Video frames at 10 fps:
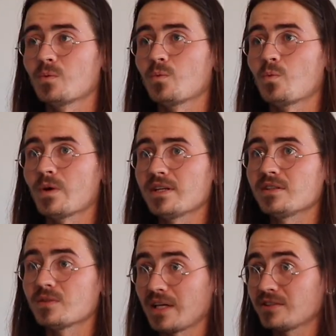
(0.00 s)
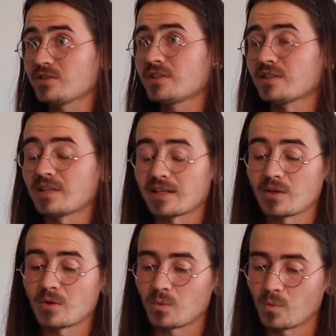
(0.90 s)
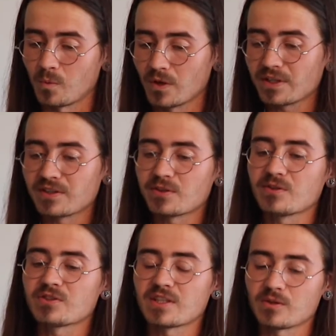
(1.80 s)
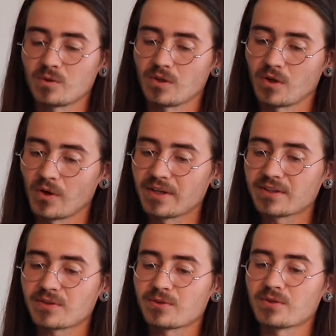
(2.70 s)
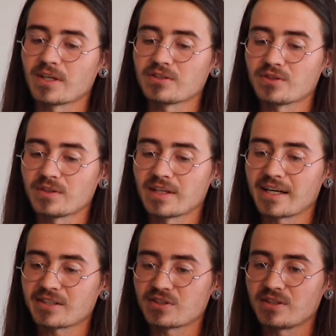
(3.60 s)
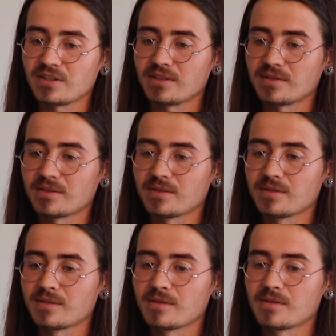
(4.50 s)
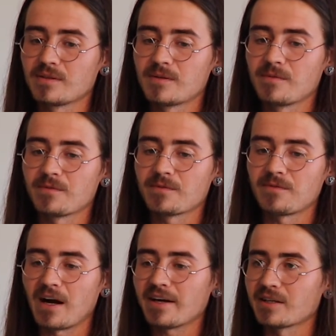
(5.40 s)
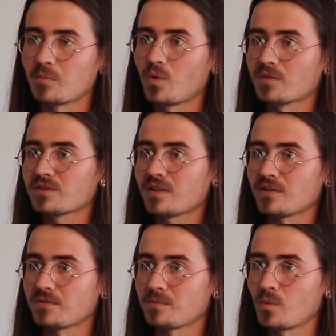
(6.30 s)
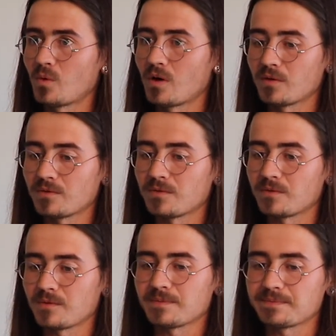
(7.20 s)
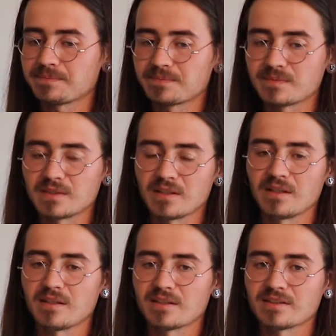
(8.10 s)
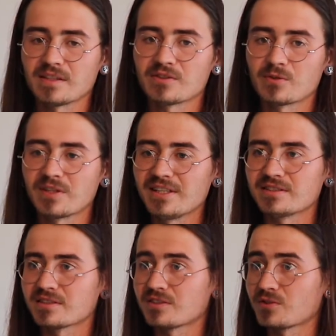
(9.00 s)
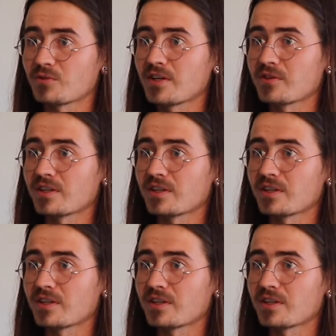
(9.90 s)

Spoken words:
when, as you said, like working through the shadow or going through that, you can actually find more of self, more of, it's a release, it's a surrendering.